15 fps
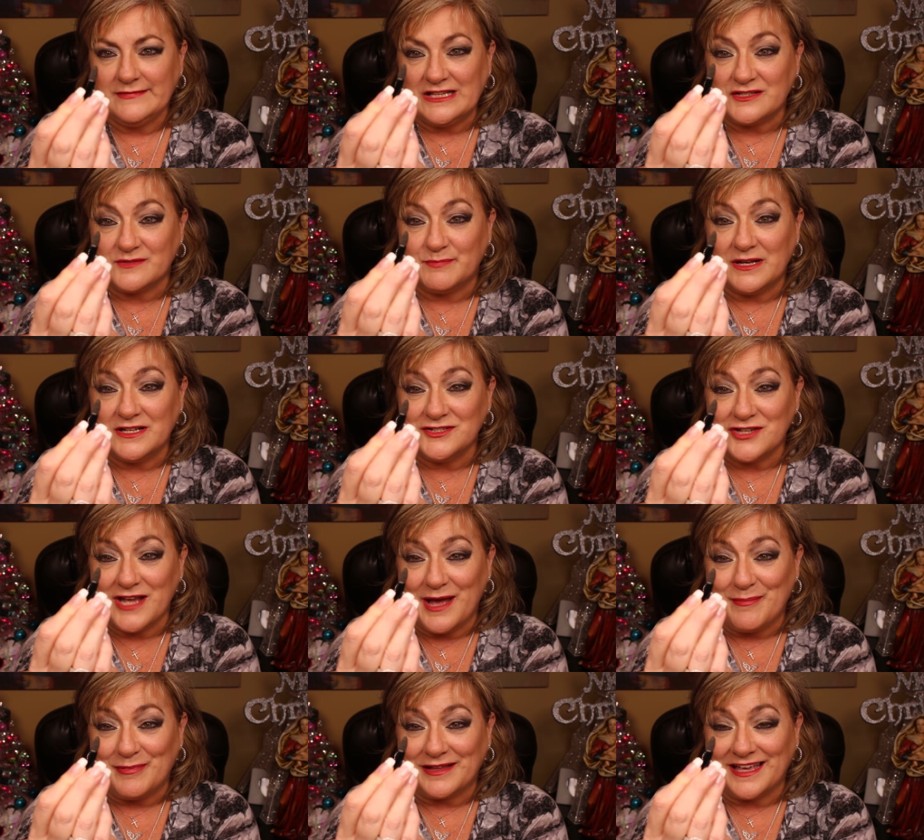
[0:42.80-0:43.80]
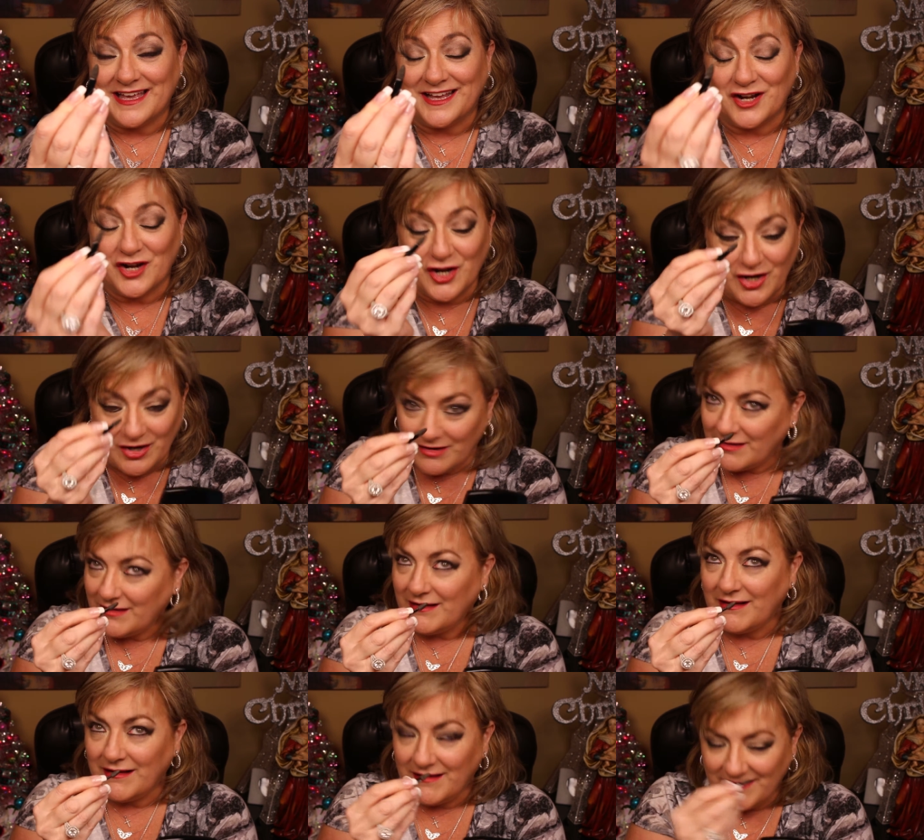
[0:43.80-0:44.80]
sponge applicator
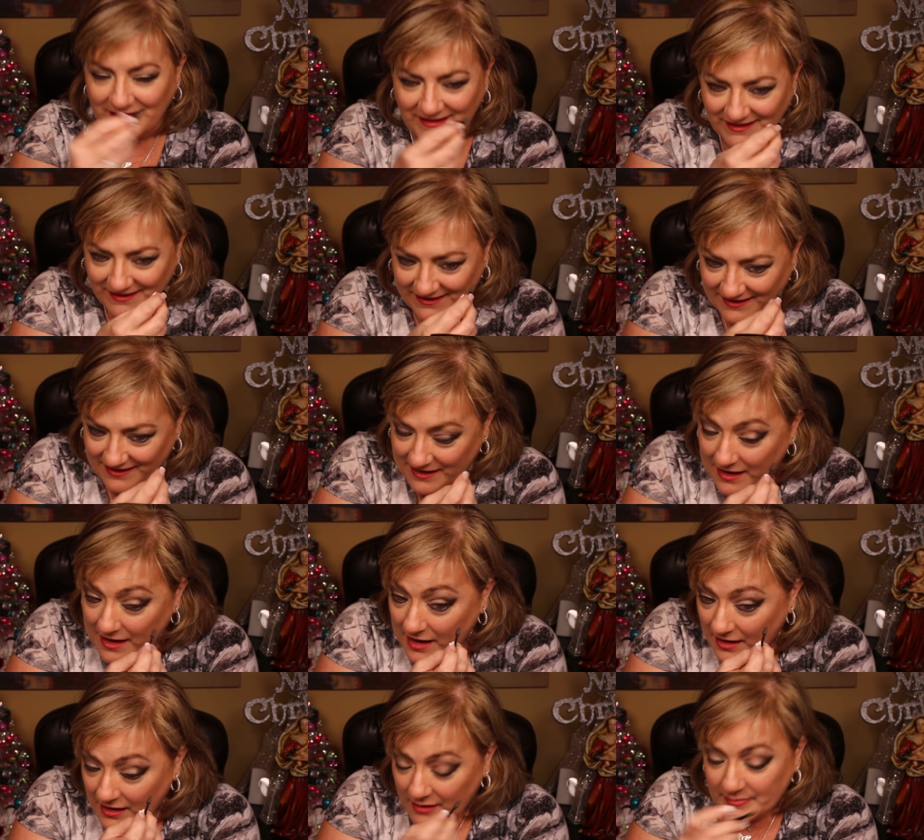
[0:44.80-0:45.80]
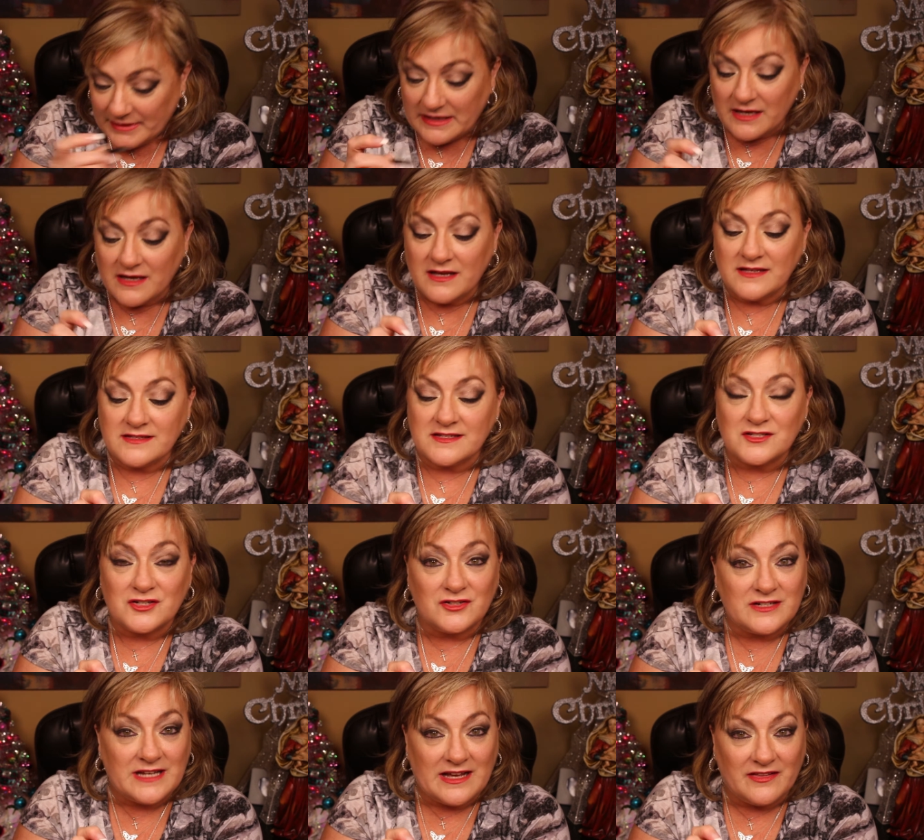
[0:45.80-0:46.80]
uh, because it
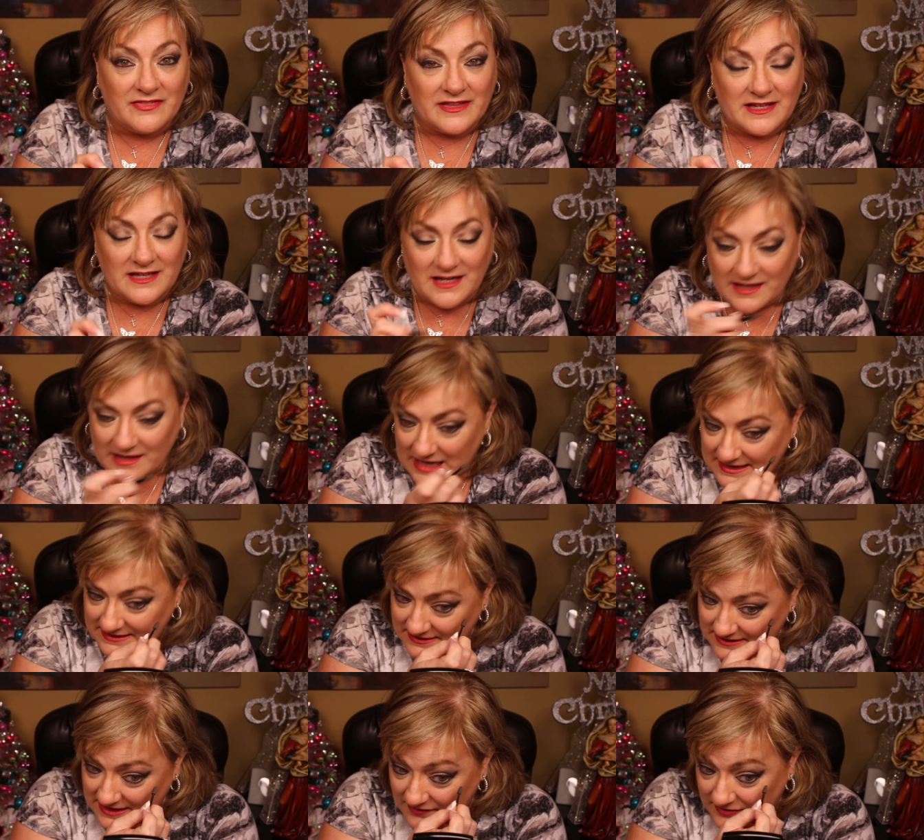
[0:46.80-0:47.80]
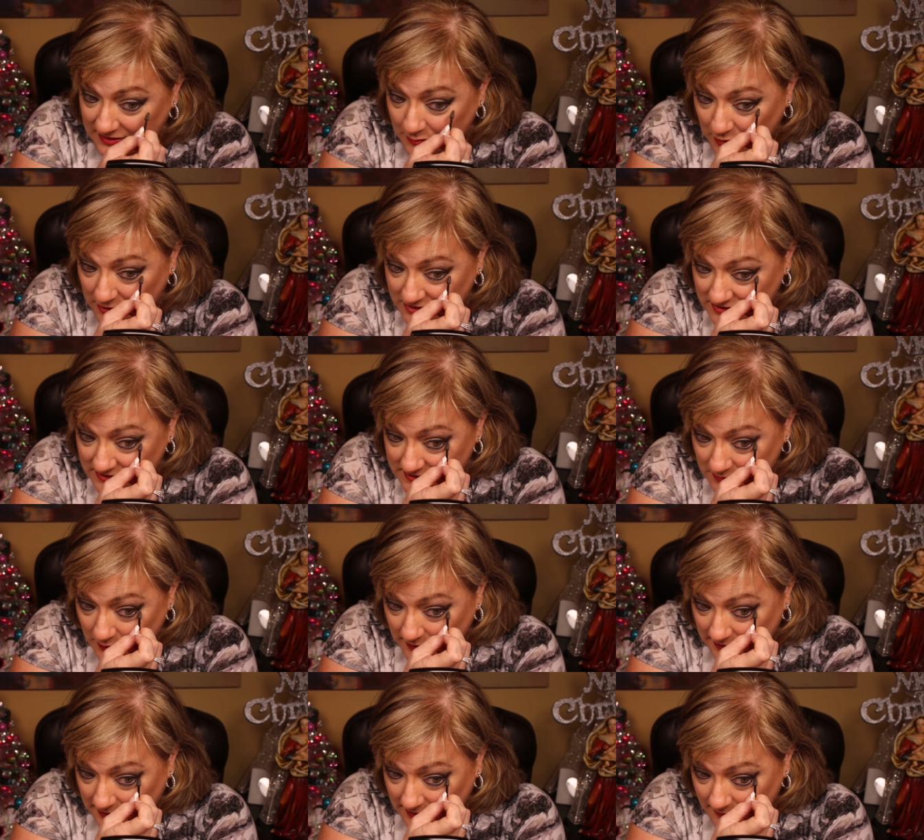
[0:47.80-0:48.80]
turned out that uh, I didn't have any brushes, so we're
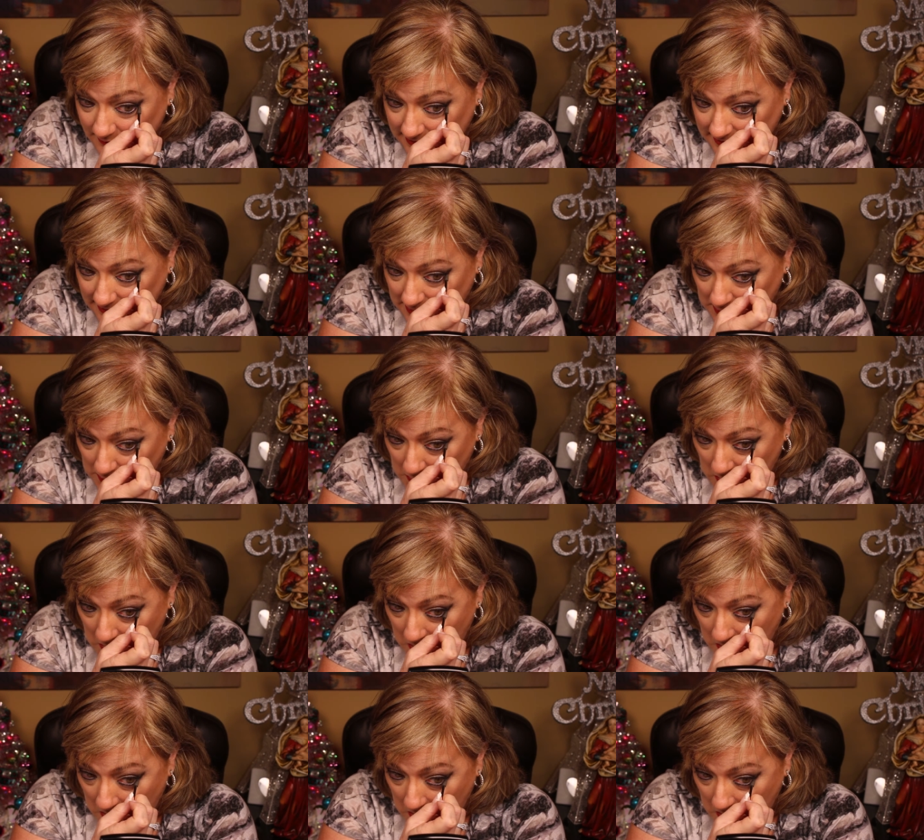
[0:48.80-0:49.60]
going to make do.